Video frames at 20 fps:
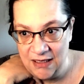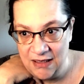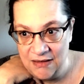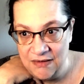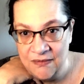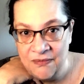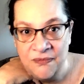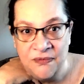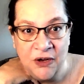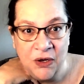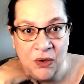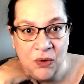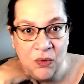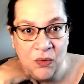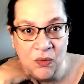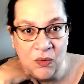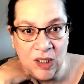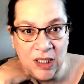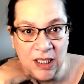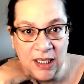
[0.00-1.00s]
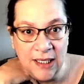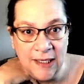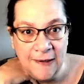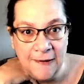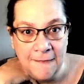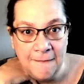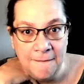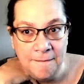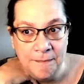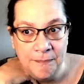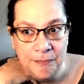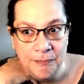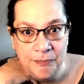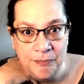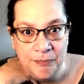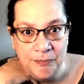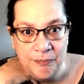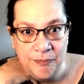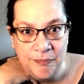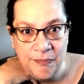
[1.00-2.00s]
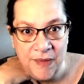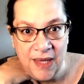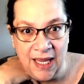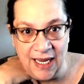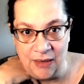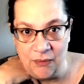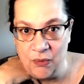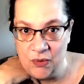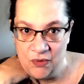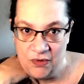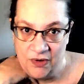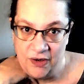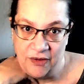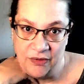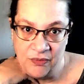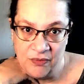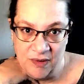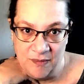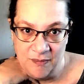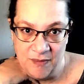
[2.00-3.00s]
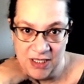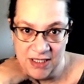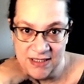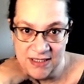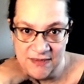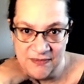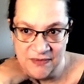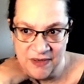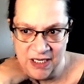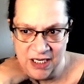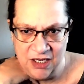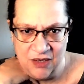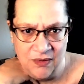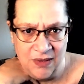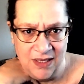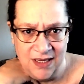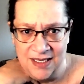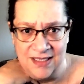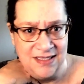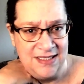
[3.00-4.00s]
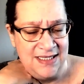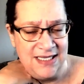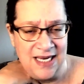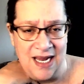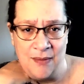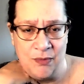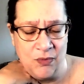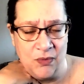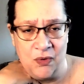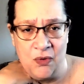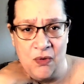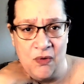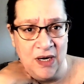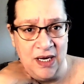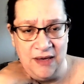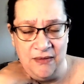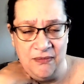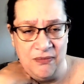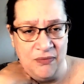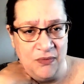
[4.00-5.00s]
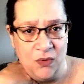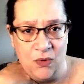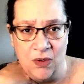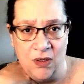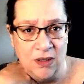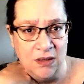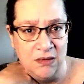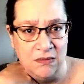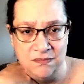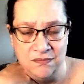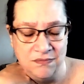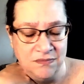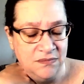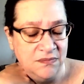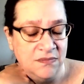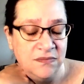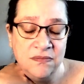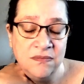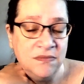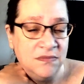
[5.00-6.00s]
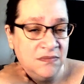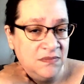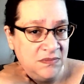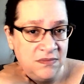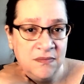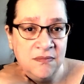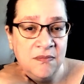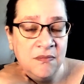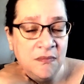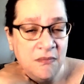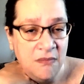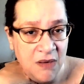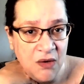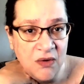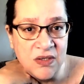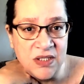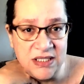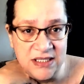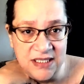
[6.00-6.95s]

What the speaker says: phone like recorded 3 minutes of video and then stopped recording for most of